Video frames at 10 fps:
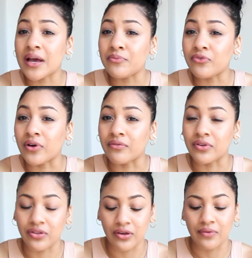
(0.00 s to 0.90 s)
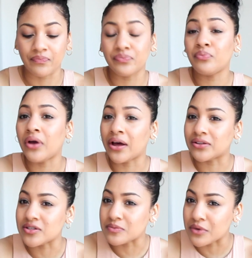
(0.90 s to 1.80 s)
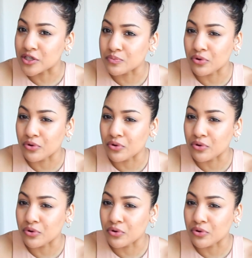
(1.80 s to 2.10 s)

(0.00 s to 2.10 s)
time for everything. Practice makes